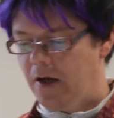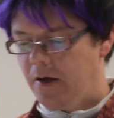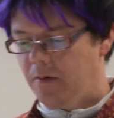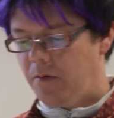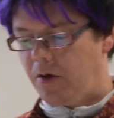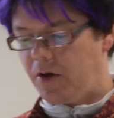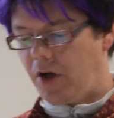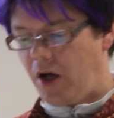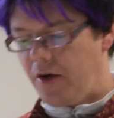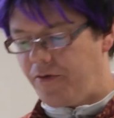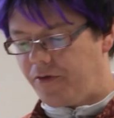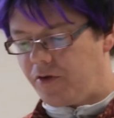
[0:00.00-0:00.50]

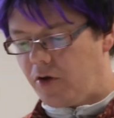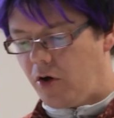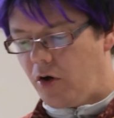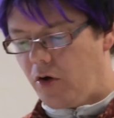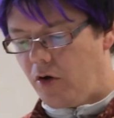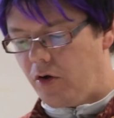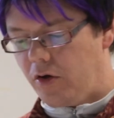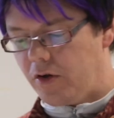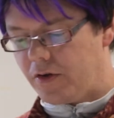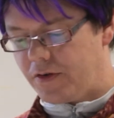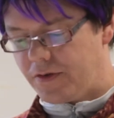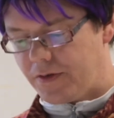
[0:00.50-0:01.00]
what I've
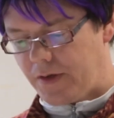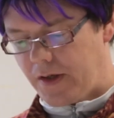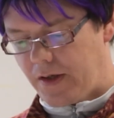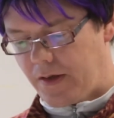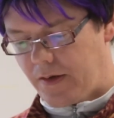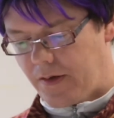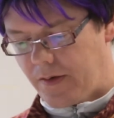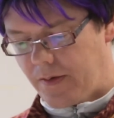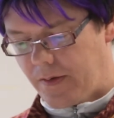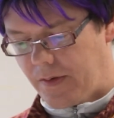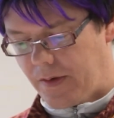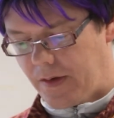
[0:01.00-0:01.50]
called
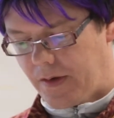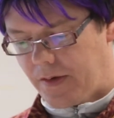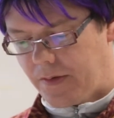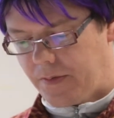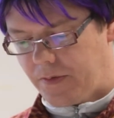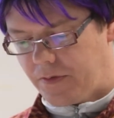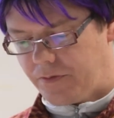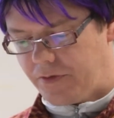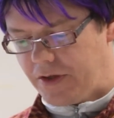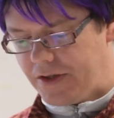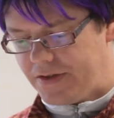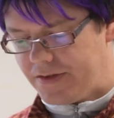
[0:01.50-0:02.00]
in a
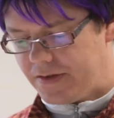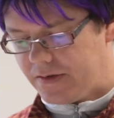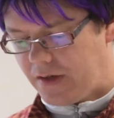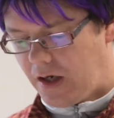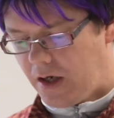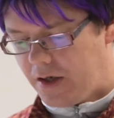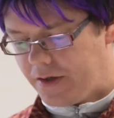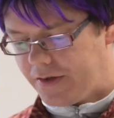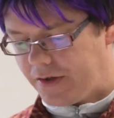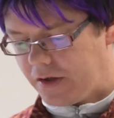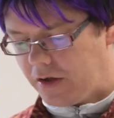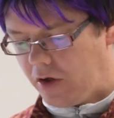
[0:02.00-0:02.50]
recent
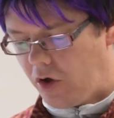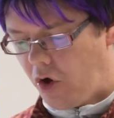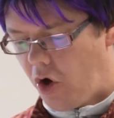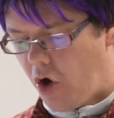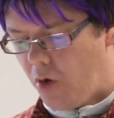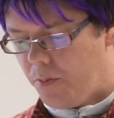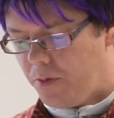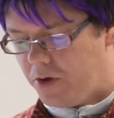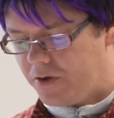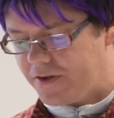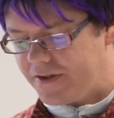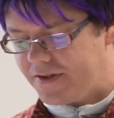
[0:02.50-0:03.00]
article
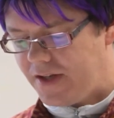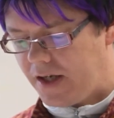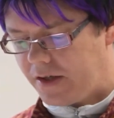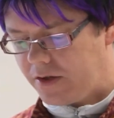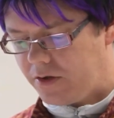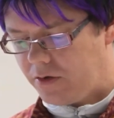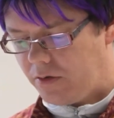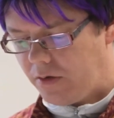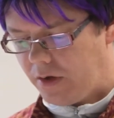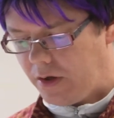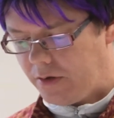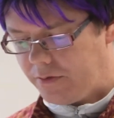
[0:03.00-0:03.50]

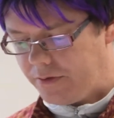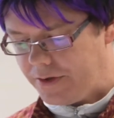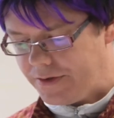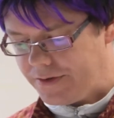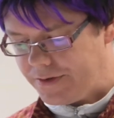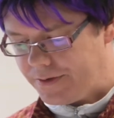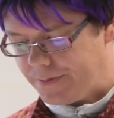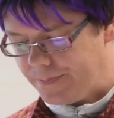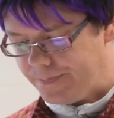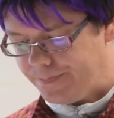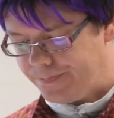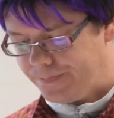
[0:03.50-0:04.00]

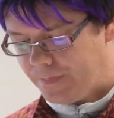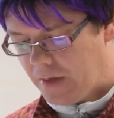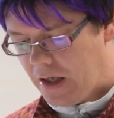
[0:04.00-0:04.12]
homosecularism,